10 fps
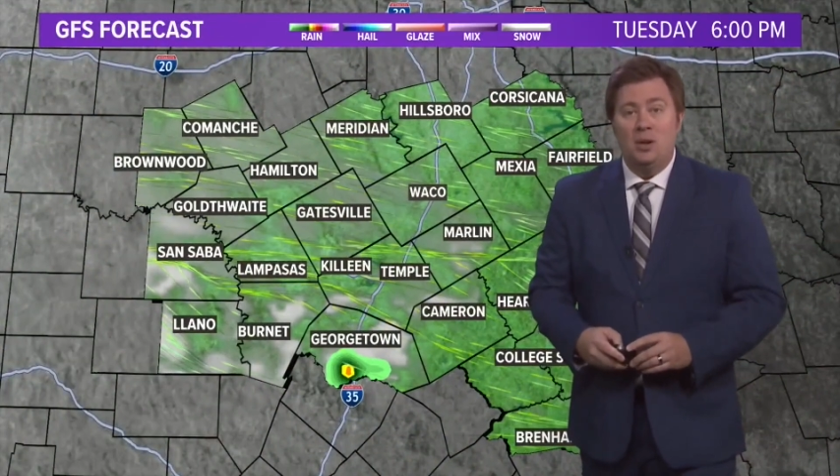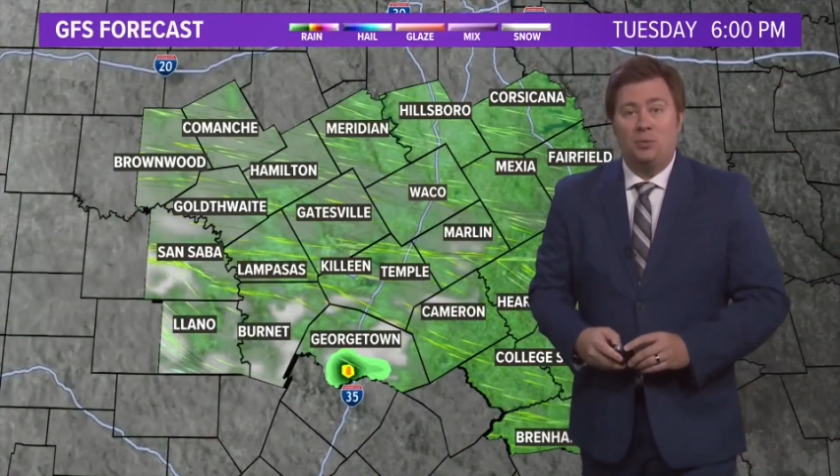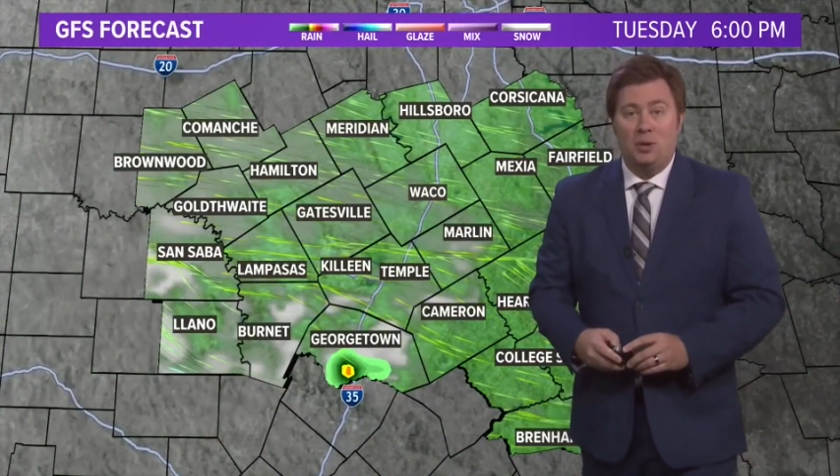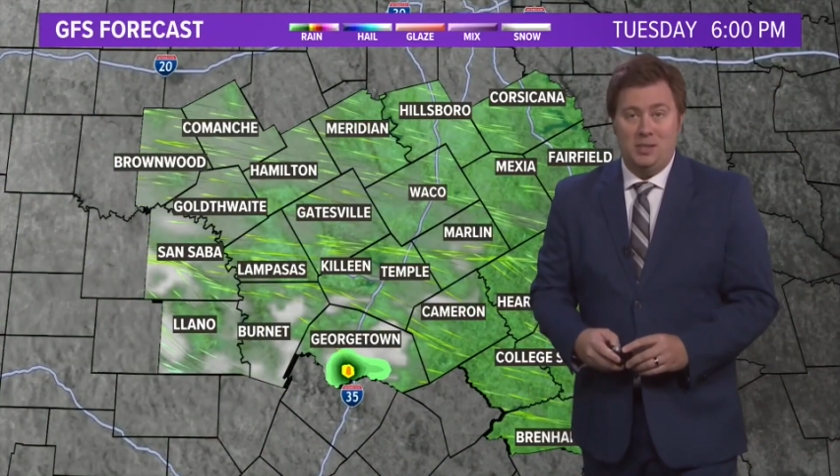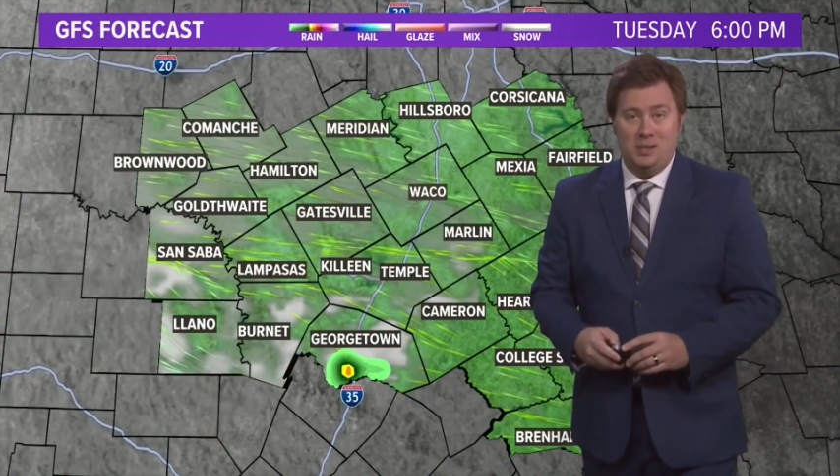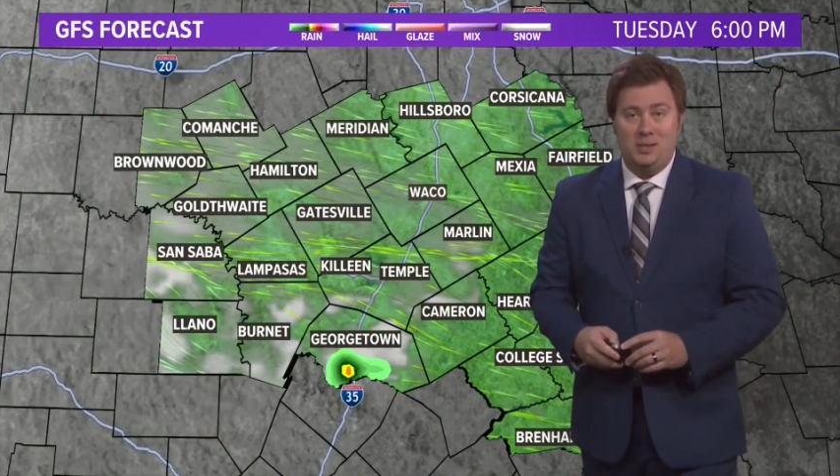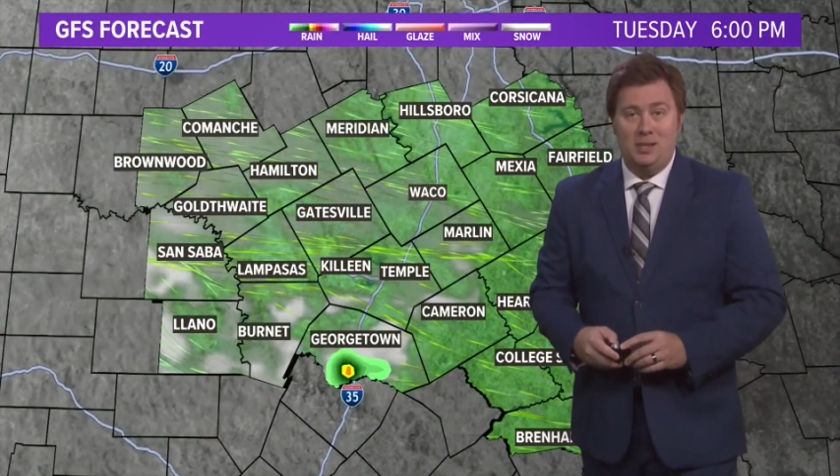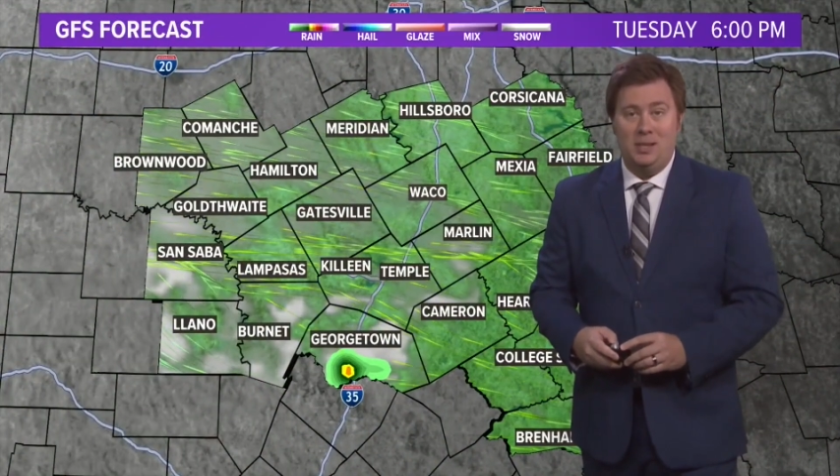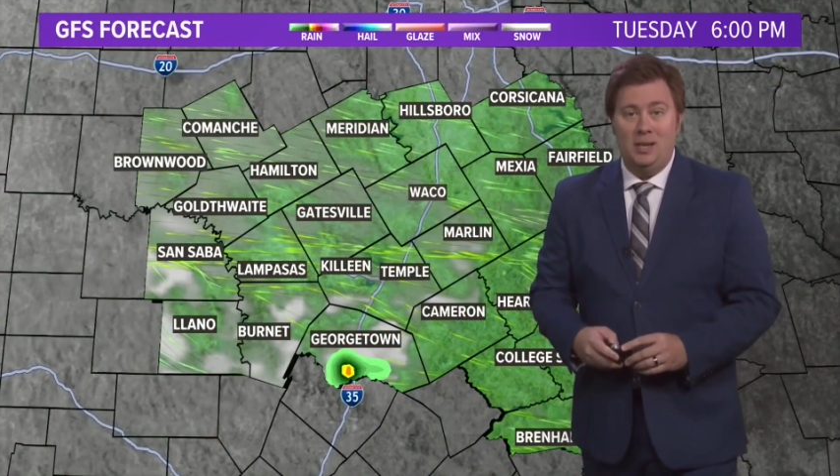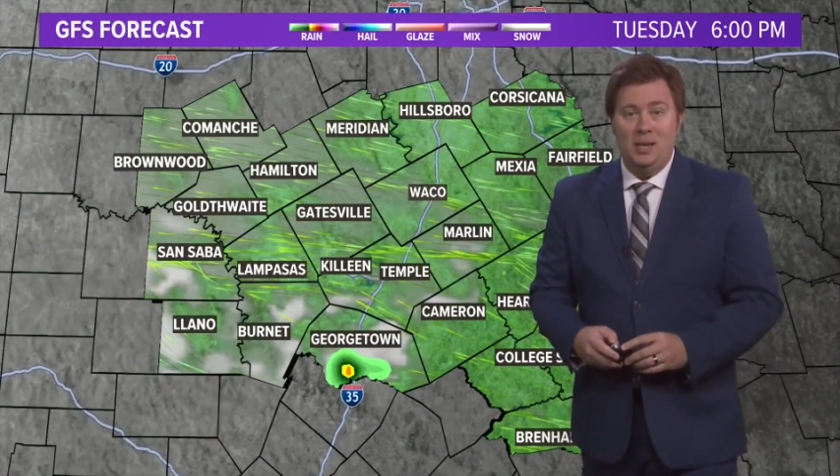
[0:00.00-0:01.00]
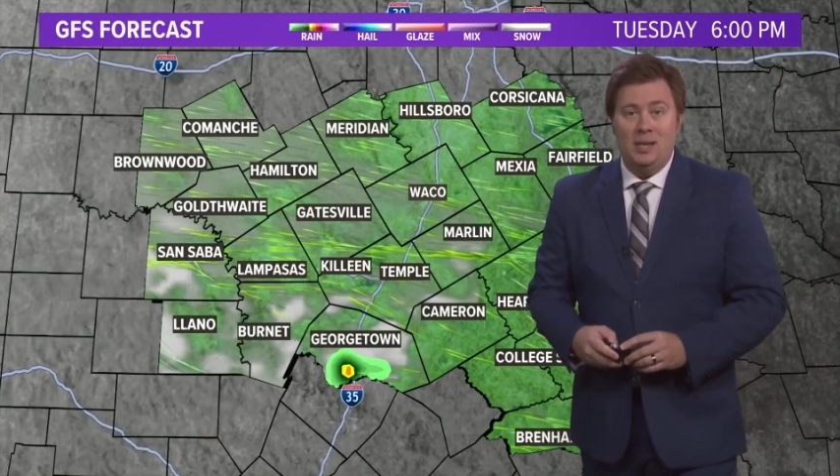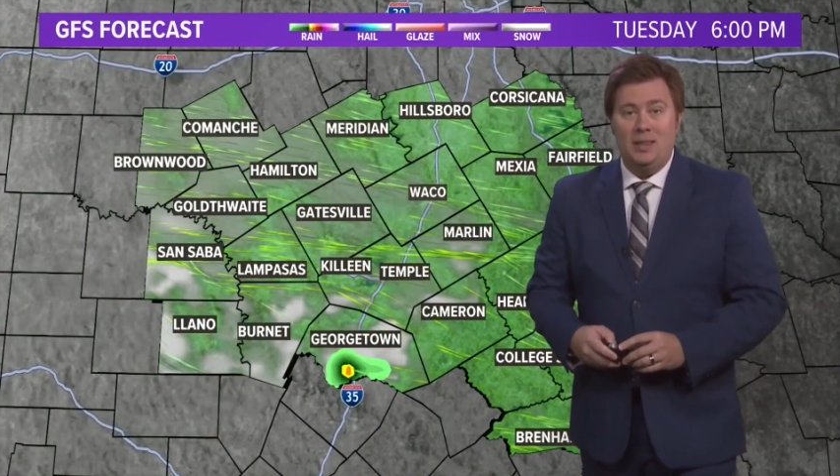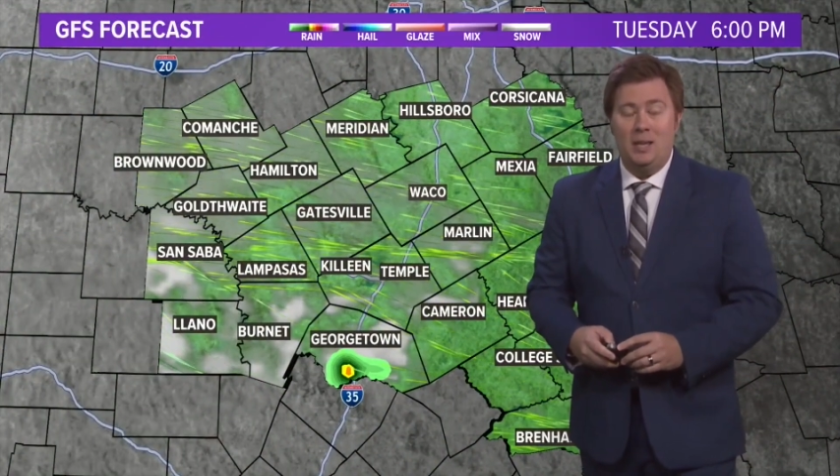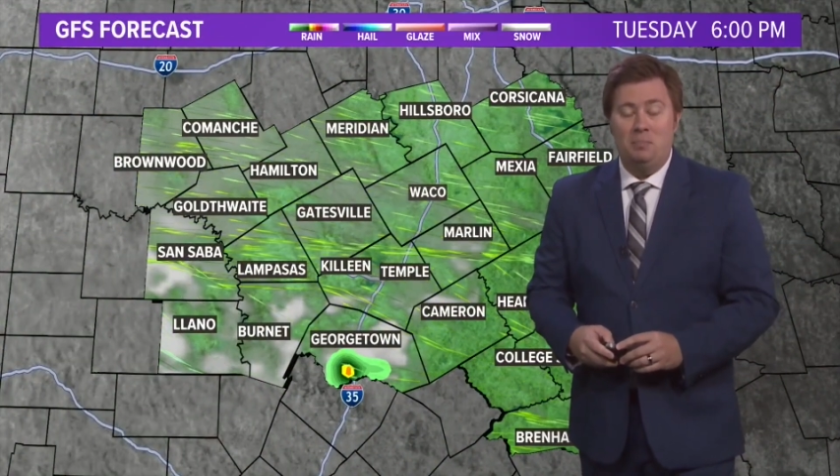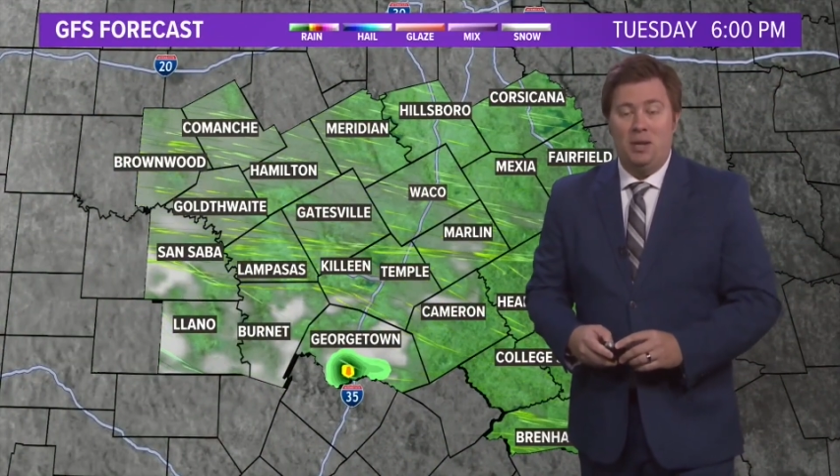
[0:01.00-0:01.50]
for us to see
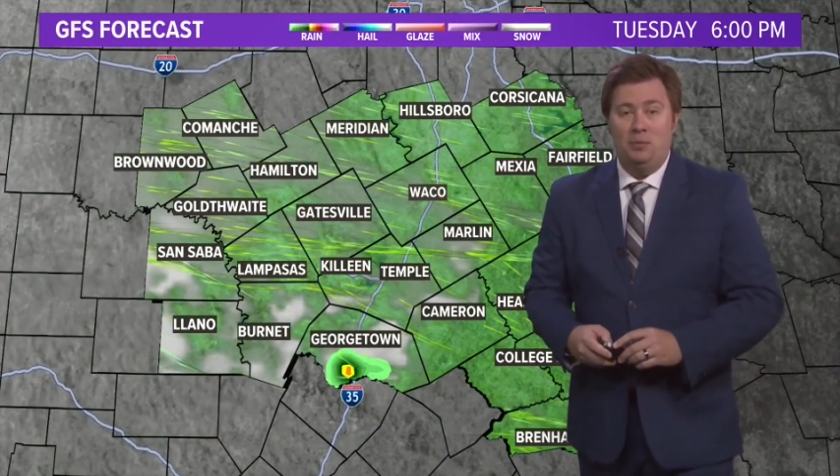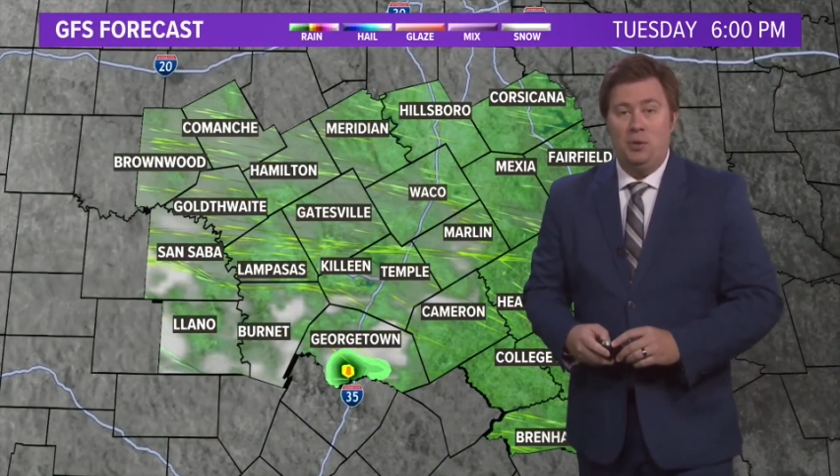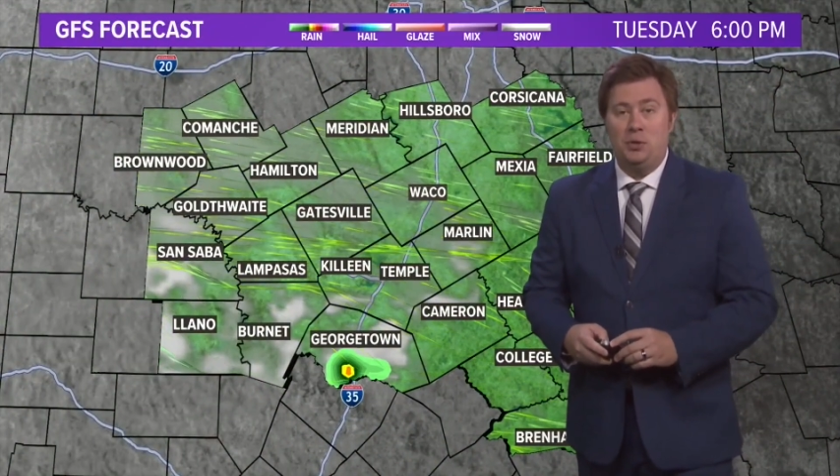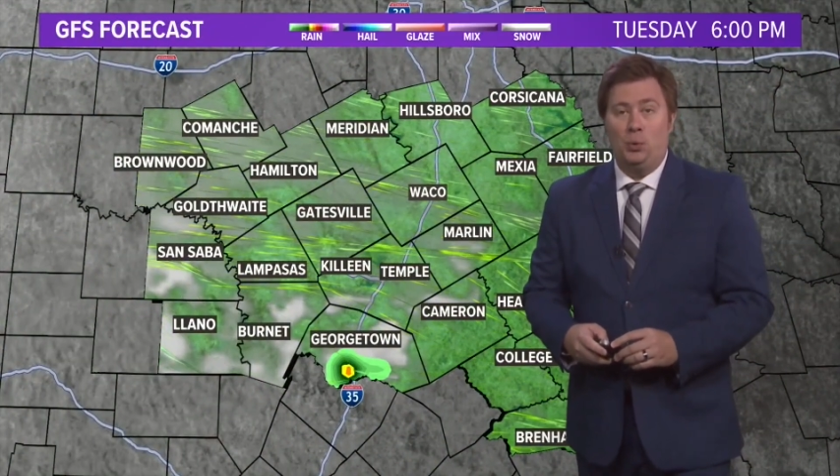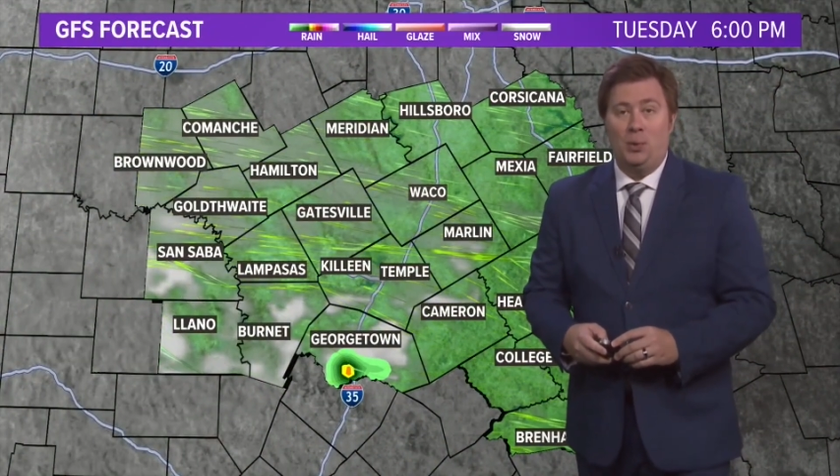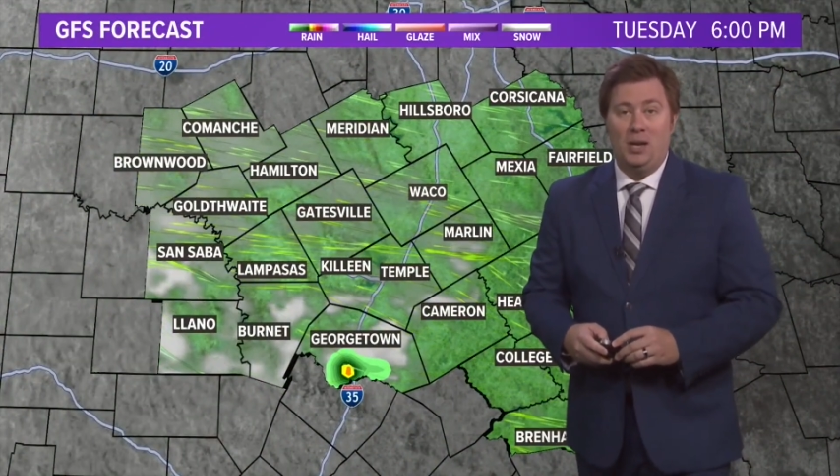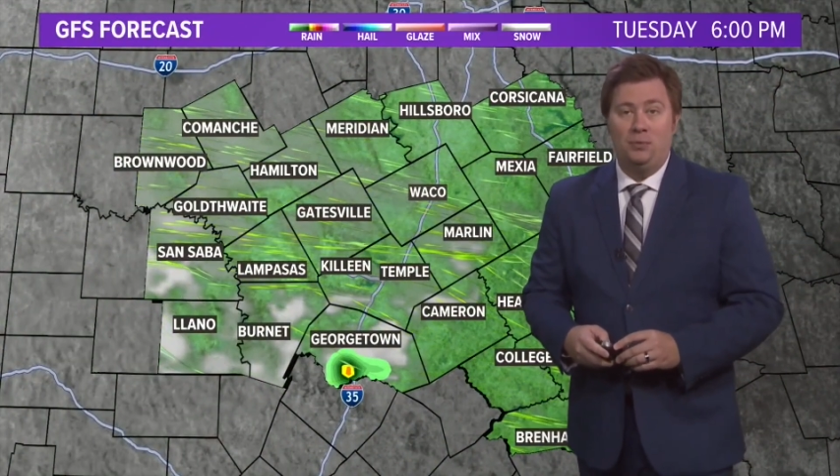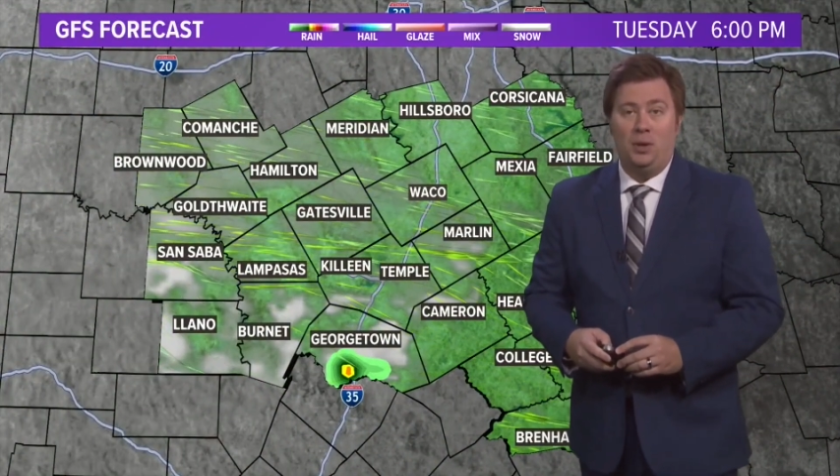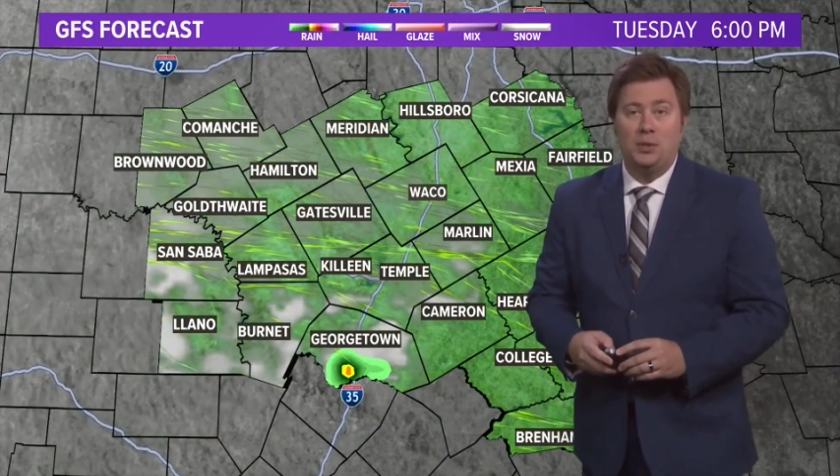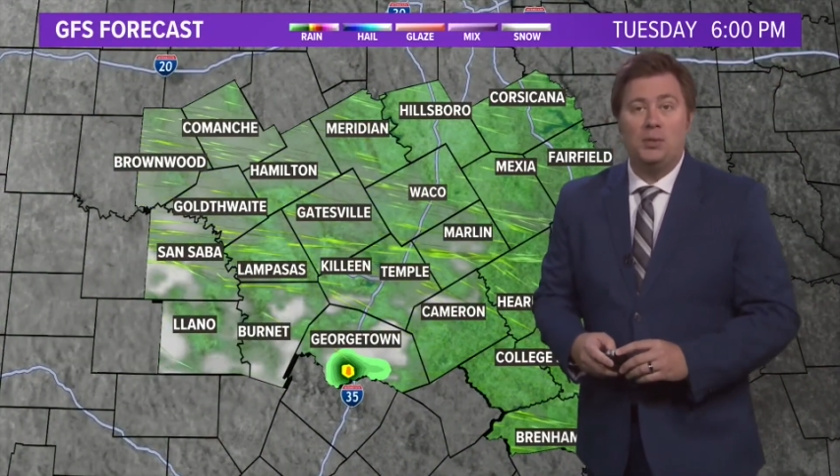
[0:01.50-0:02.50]
that beneficial rainfall.